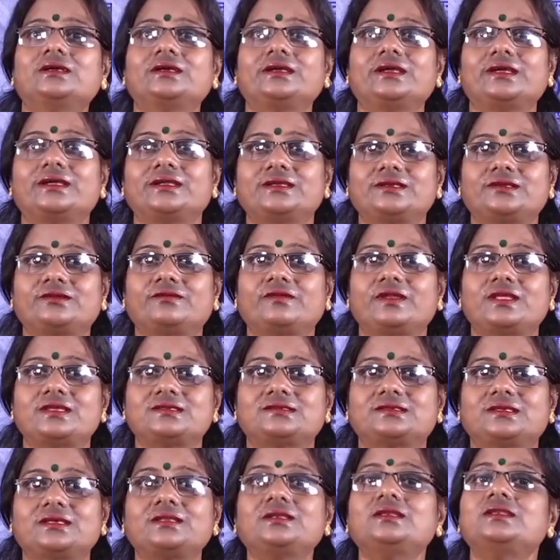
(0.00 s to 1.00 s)
increase
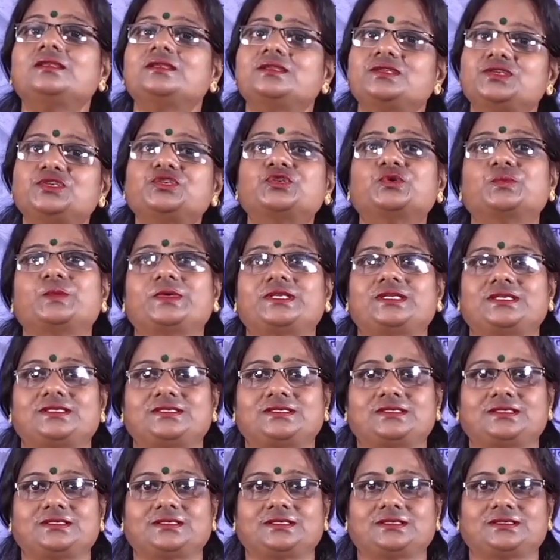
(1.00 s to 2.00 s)
in
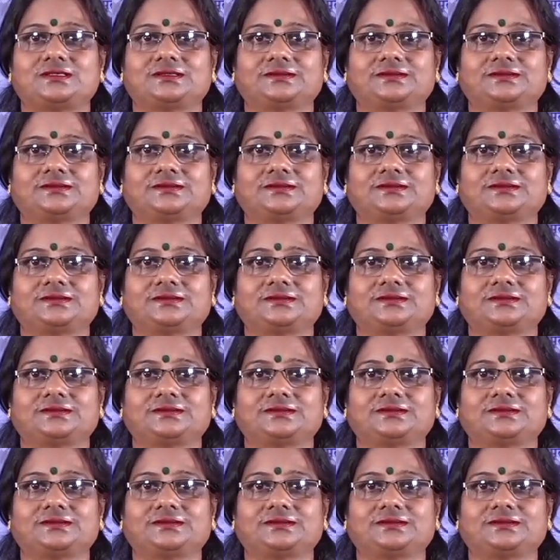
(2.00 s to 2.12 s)
humidity.